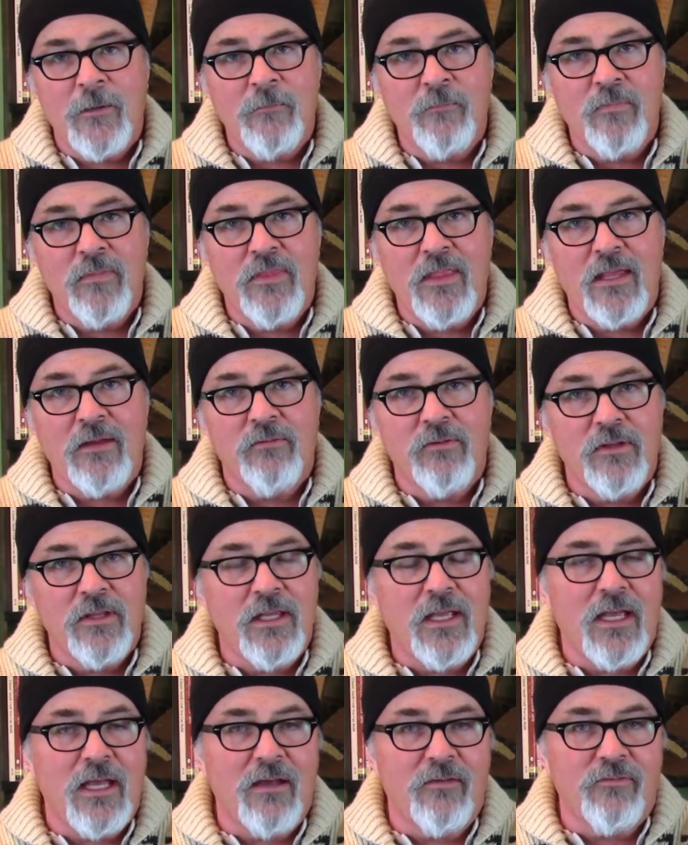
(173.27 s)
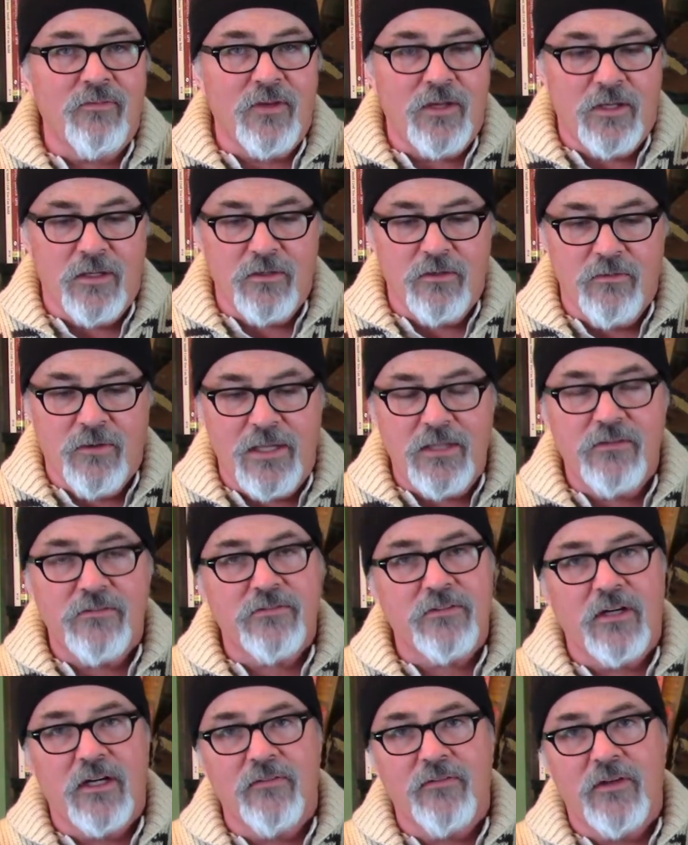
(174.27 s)
they really have great
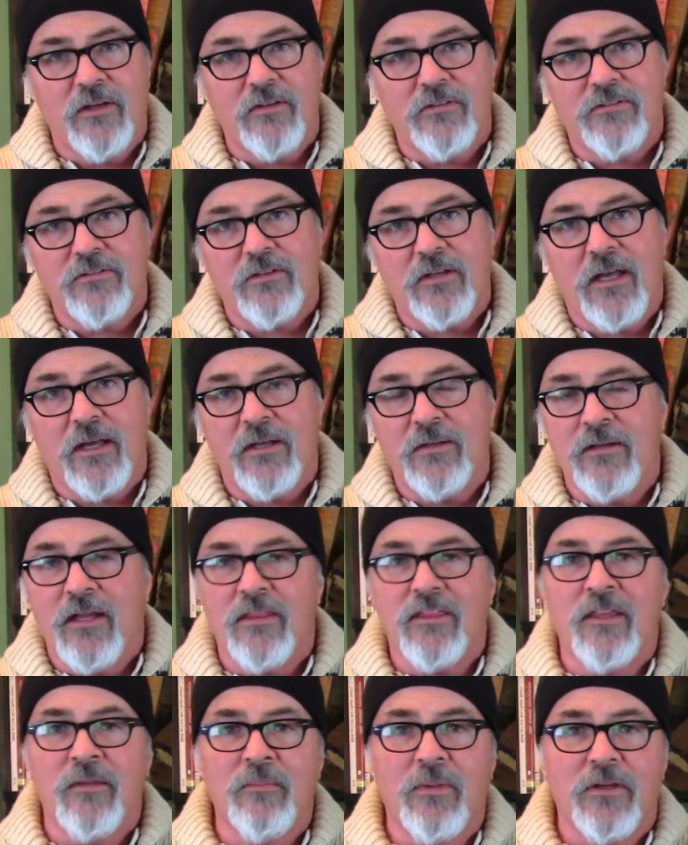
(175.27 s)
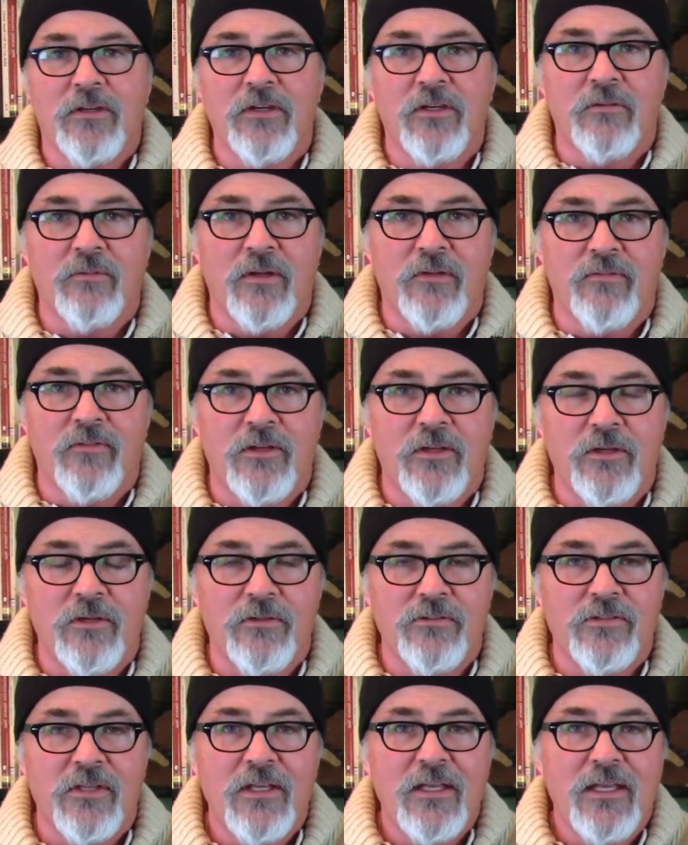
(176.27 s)
service, nothing but good
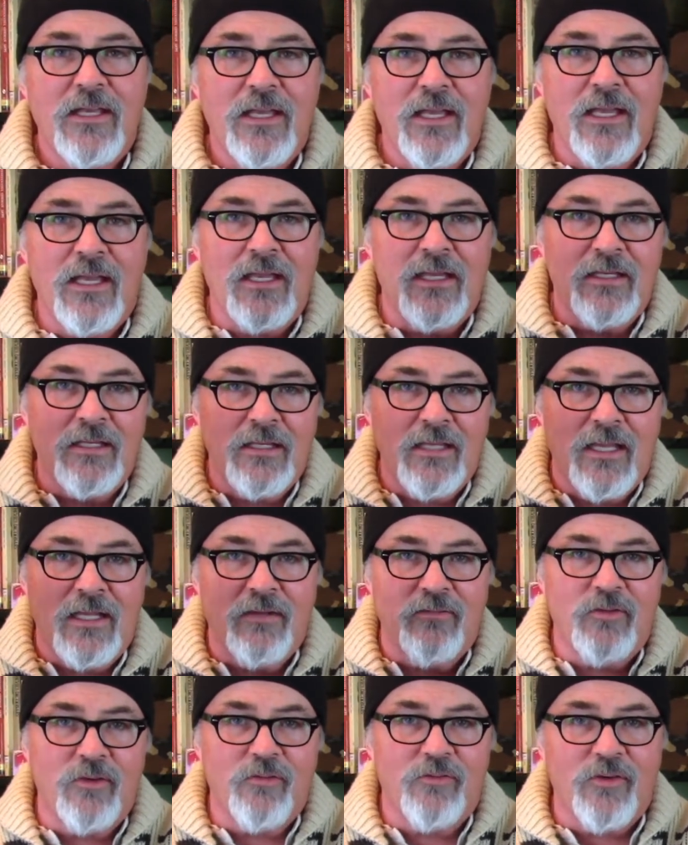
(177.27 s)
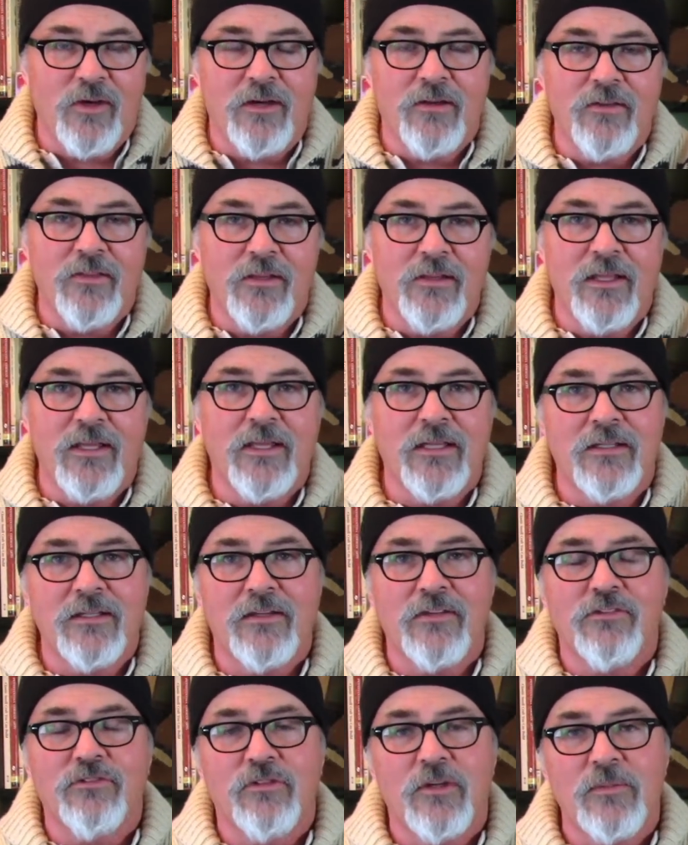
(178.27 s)
reviews. And again, if you follow the link in the
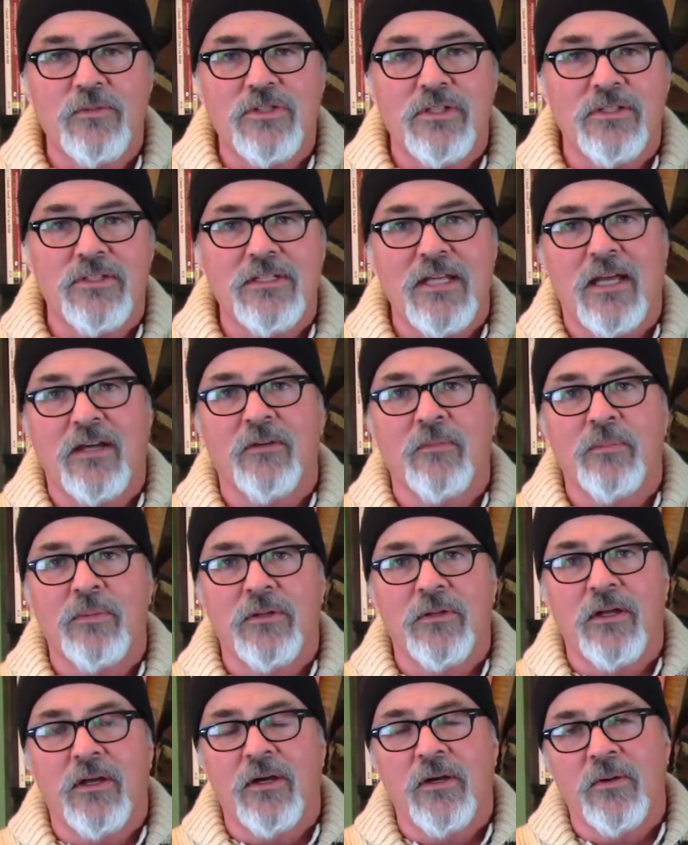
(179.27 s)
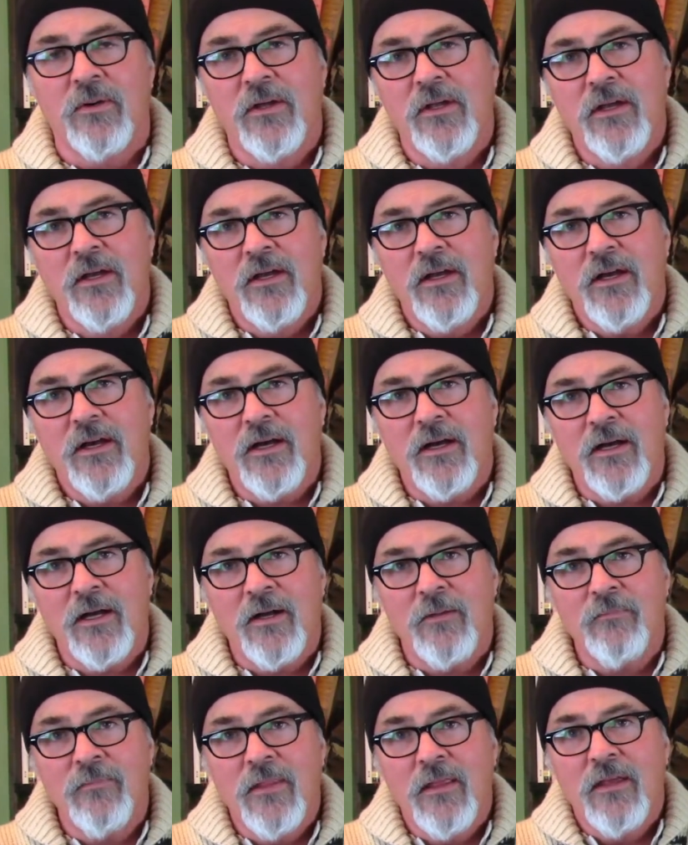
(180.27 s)
description down below,
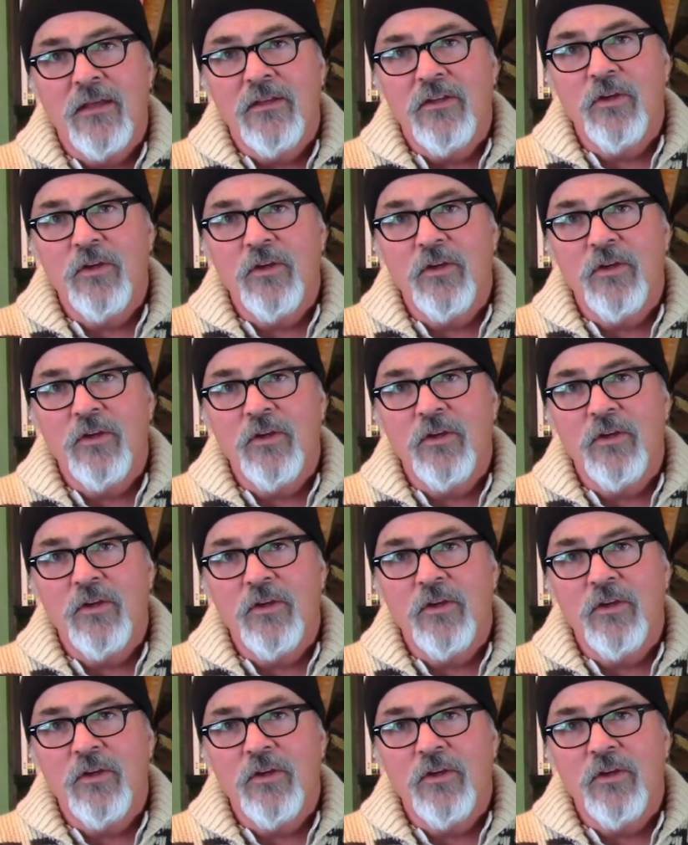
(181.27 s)
you'll